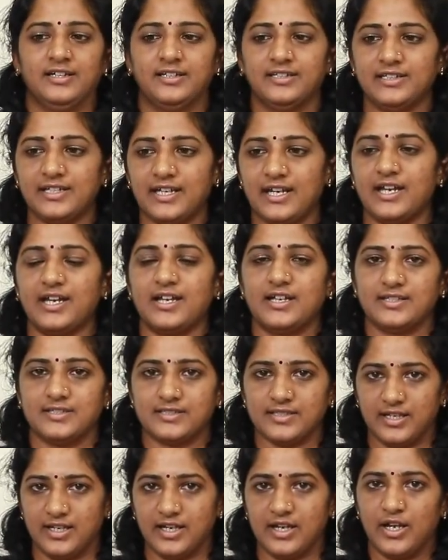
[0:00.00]

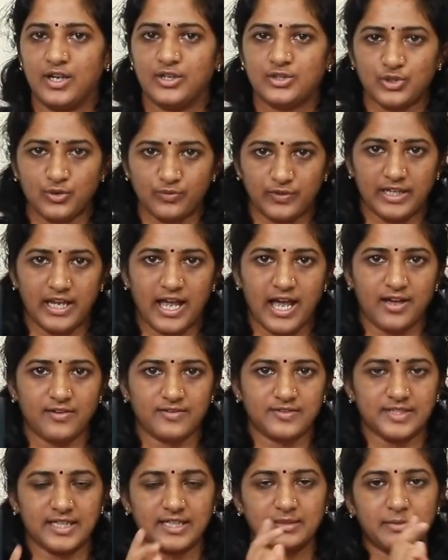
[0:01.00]
Yes. So, we have
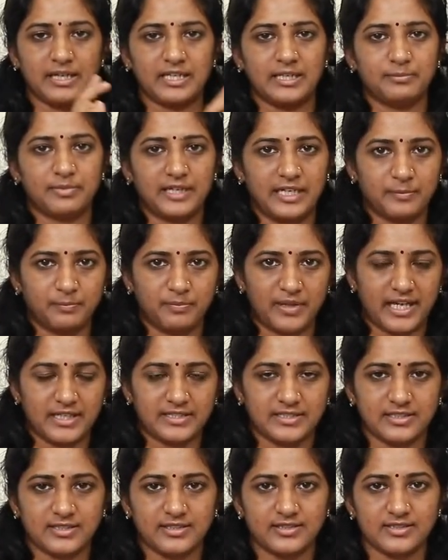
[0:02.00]
seen many brick
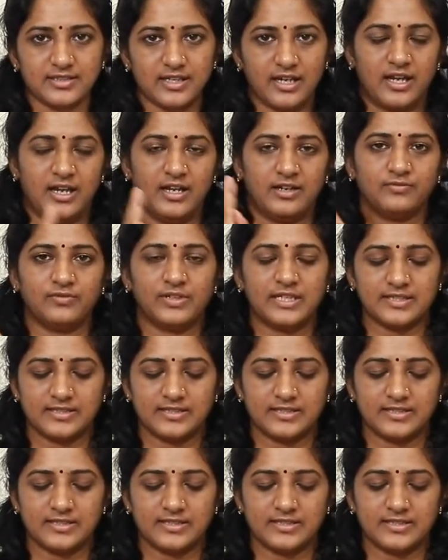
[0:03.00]
patterns. We